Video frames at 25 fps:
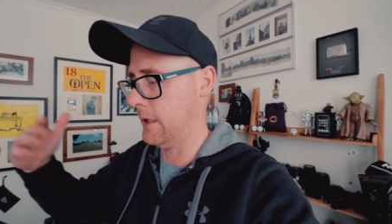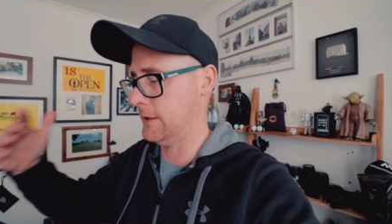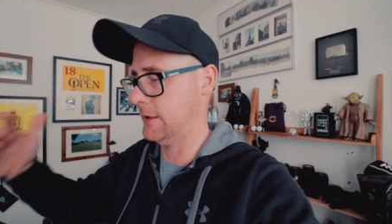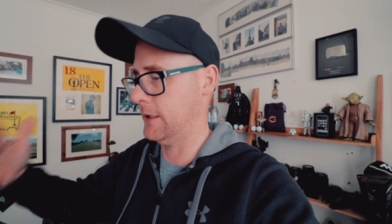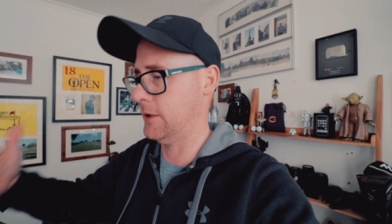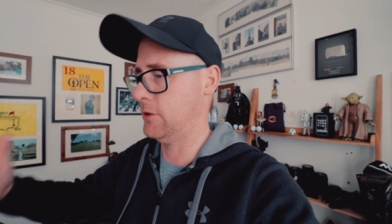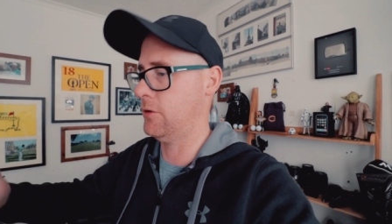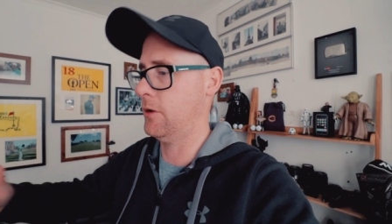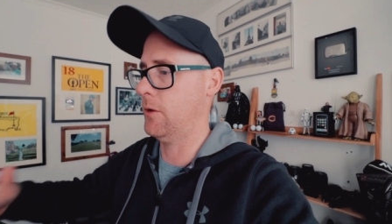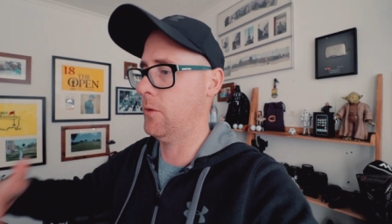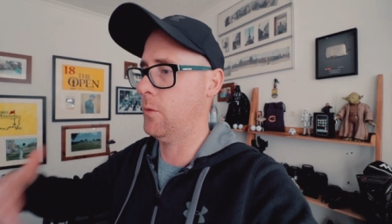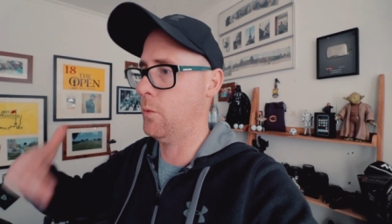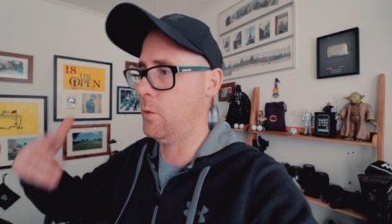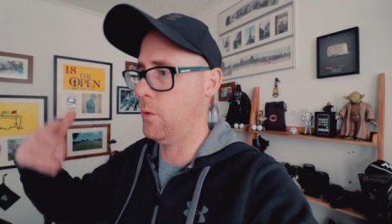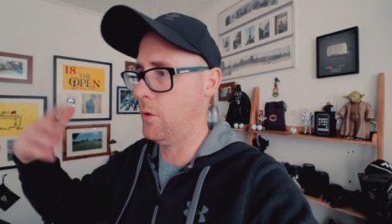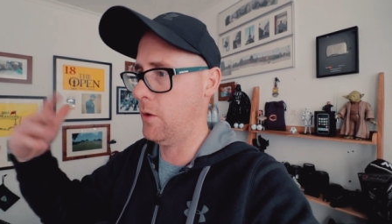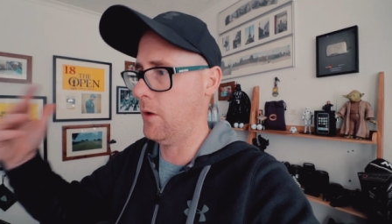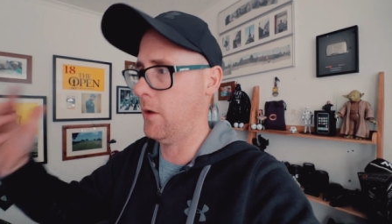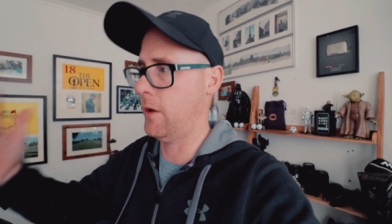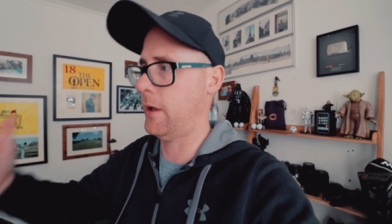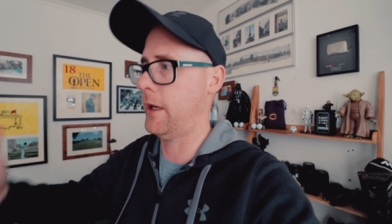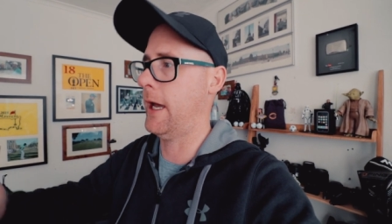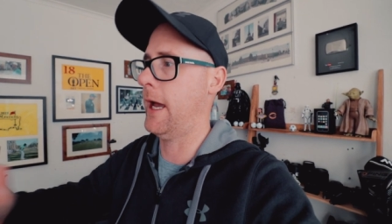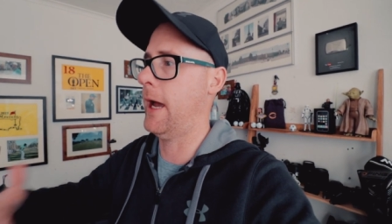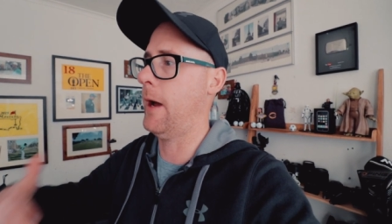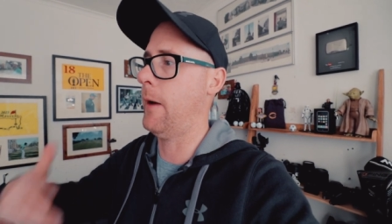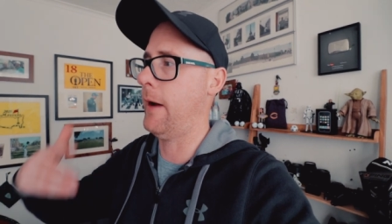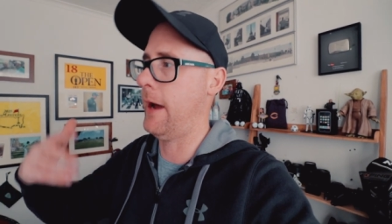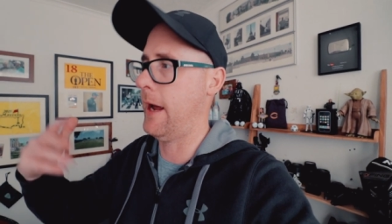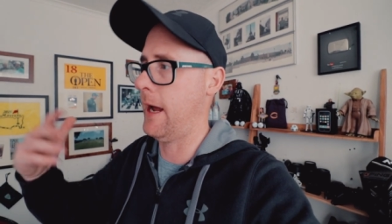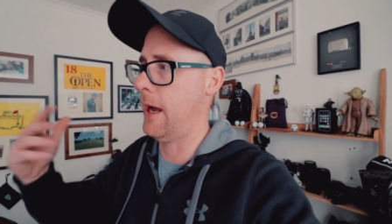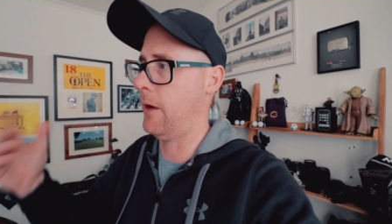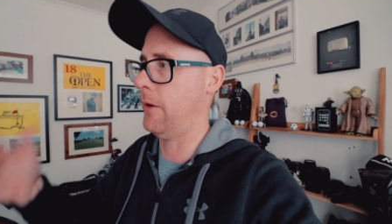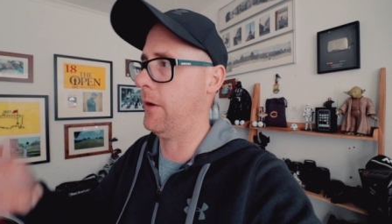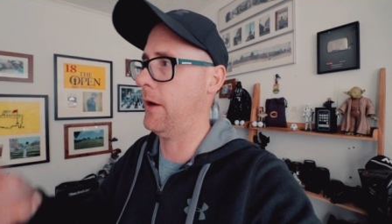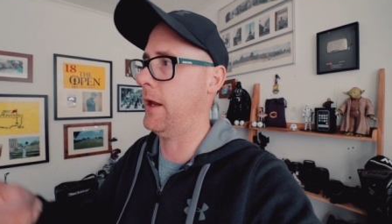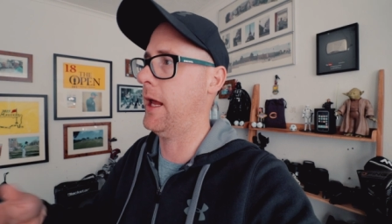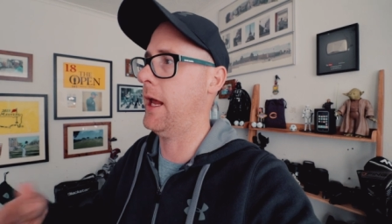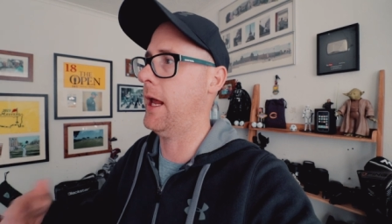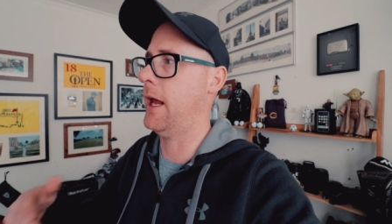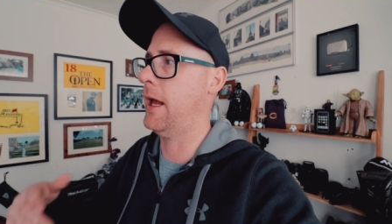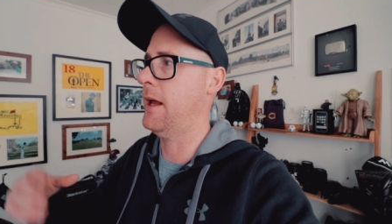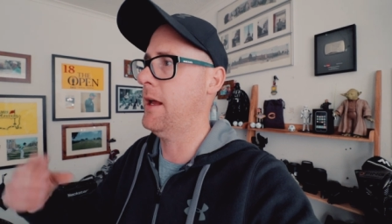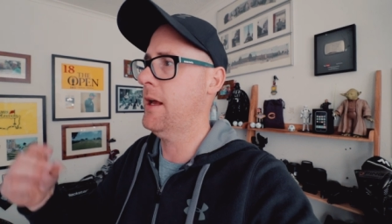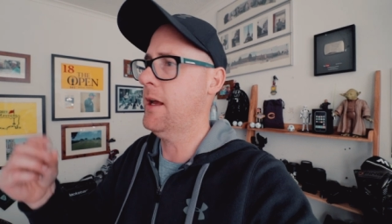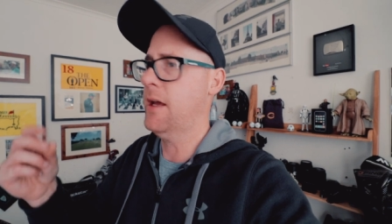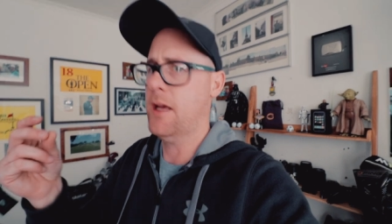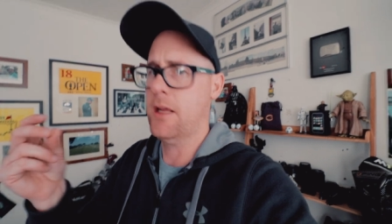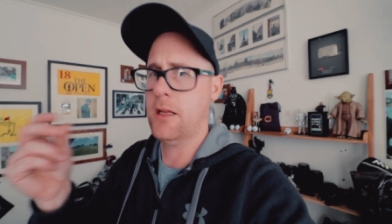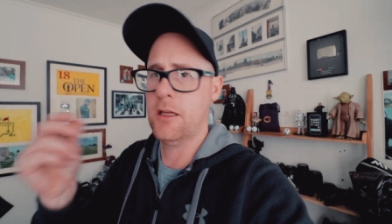as they try to work out how to hit
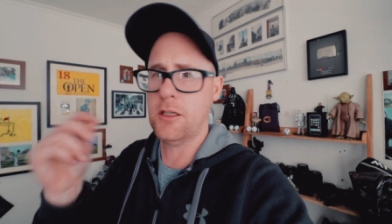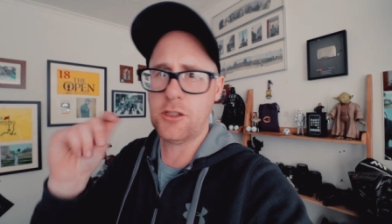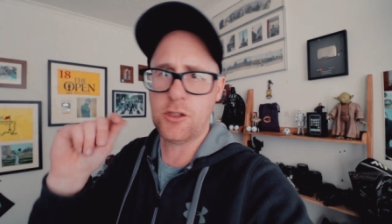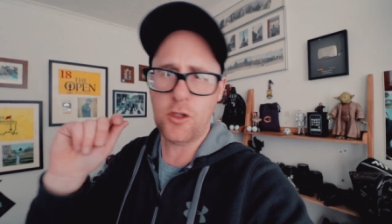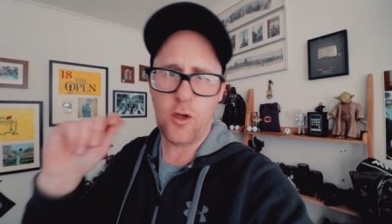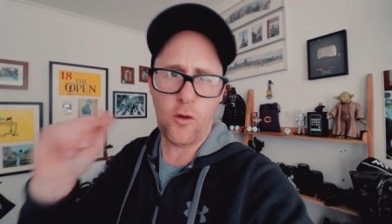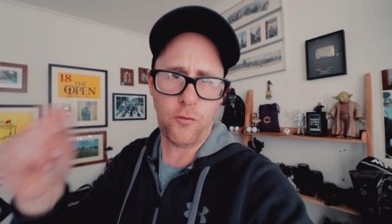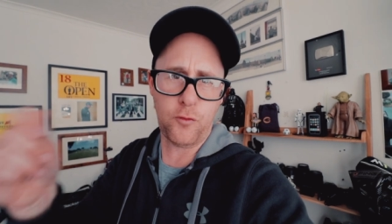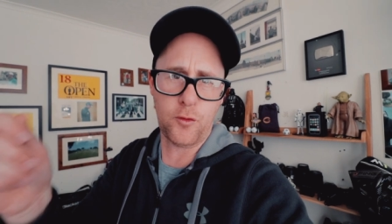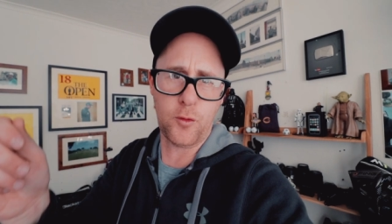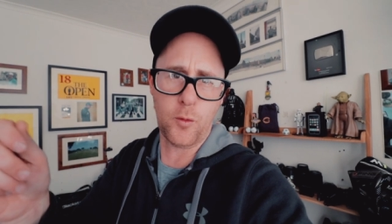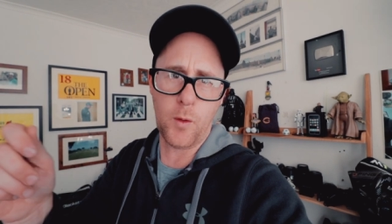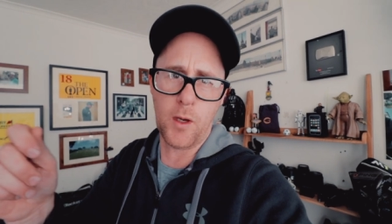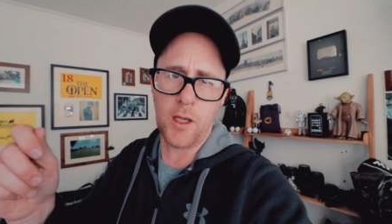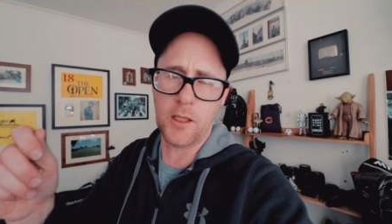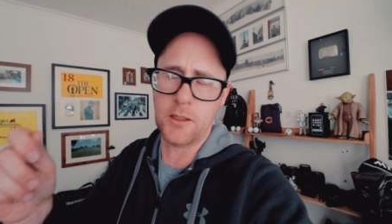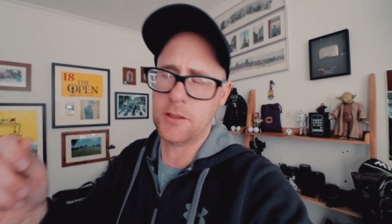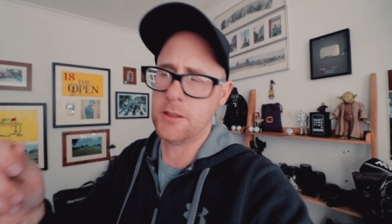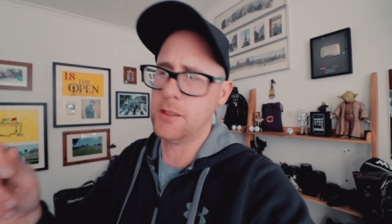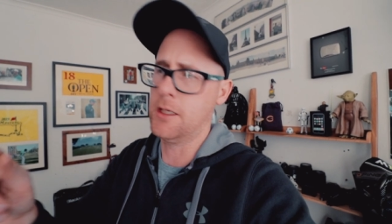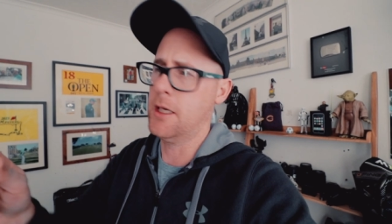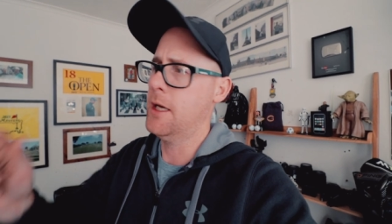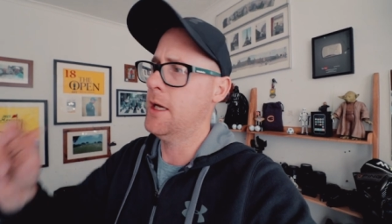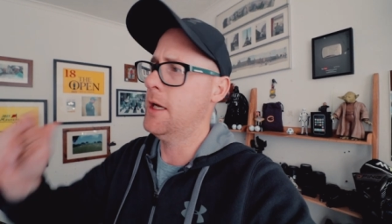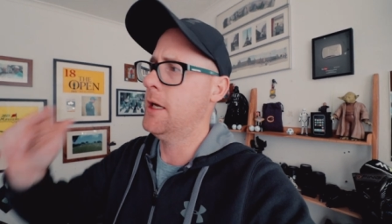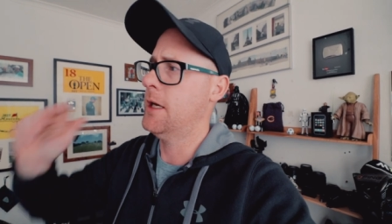the softer ones